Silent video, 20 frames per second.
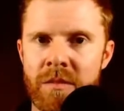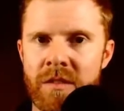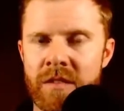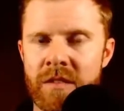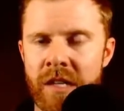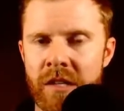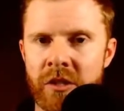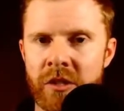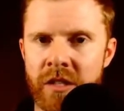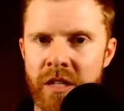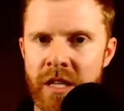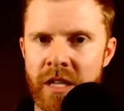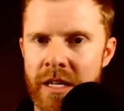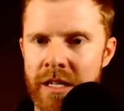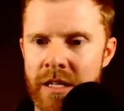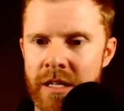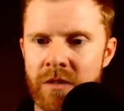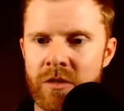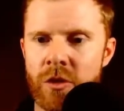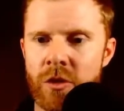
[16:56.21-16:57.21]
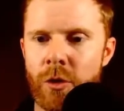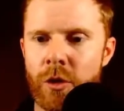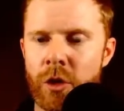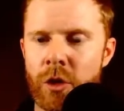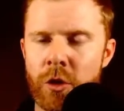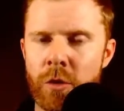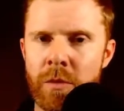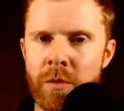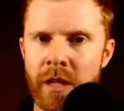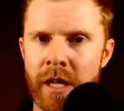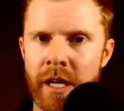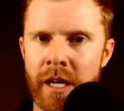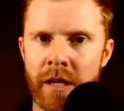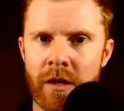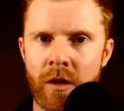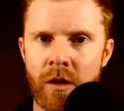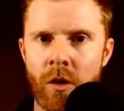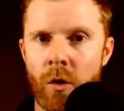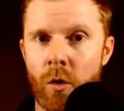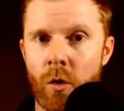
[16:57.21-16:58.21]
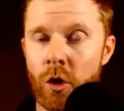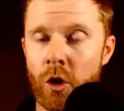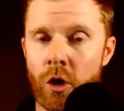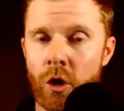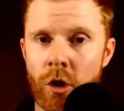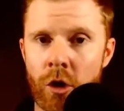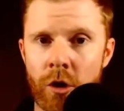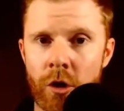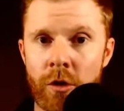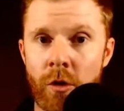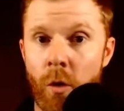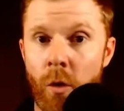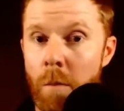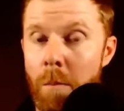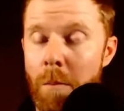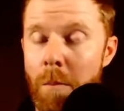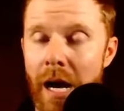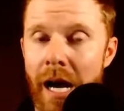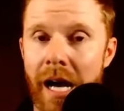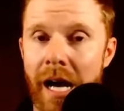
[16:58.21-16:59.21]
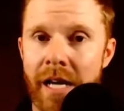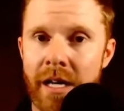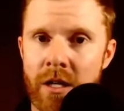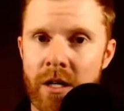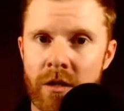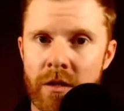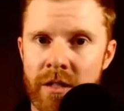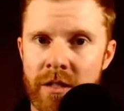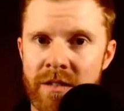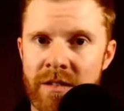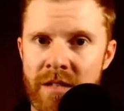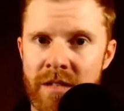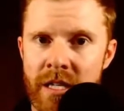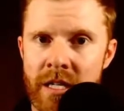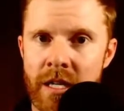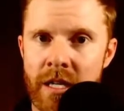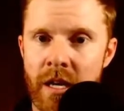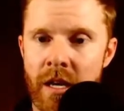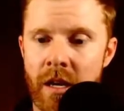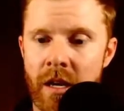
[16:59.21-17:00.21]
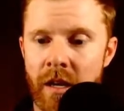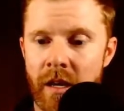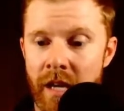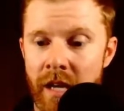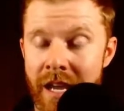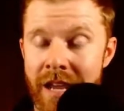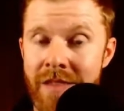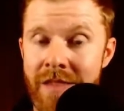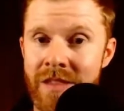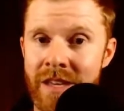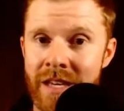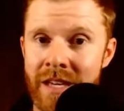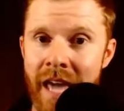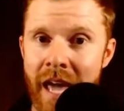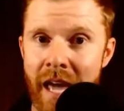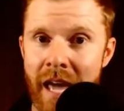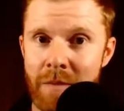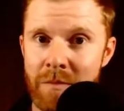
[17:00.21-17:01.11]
essentially the idea is you accumulate or earn or buy currency in the game.